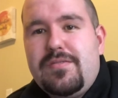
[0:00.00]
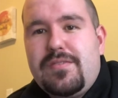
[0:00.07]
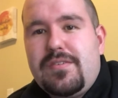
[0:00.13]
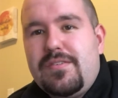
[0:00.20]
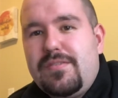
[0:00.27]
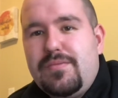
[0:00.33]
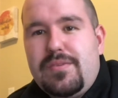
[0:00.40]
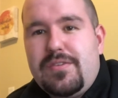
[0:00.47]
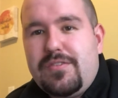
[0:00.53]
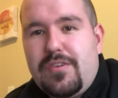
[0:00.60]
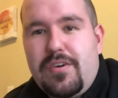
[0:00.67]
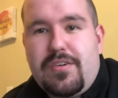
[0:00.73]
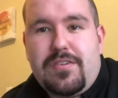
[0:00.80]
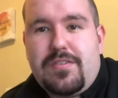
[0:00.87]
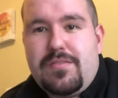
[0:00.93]
Because when it's
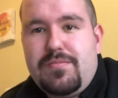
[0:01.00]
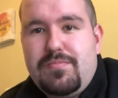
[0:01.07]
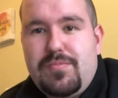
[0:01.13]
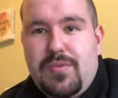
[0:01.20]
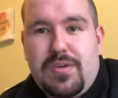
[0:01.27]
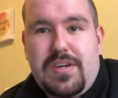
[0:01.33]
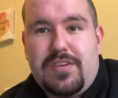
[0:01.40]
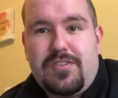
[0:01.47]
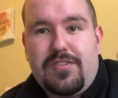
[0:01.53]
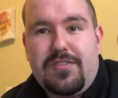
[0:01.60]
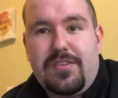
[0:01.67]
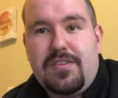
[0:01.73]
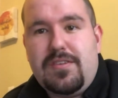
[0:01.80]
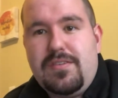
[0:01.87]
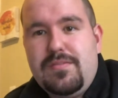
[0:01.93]
dark, you can actually see
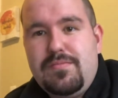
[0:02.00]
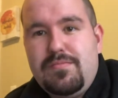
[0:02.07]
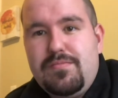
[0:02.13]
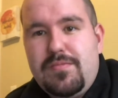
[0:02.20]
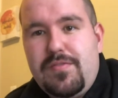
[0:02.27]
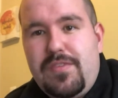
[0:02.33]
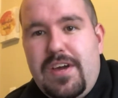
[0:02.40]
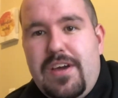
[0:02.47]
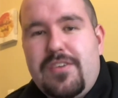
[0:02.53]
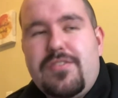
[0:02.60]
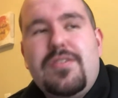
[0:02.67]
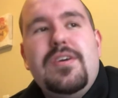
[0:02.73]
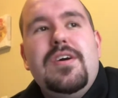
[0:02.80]
the flash.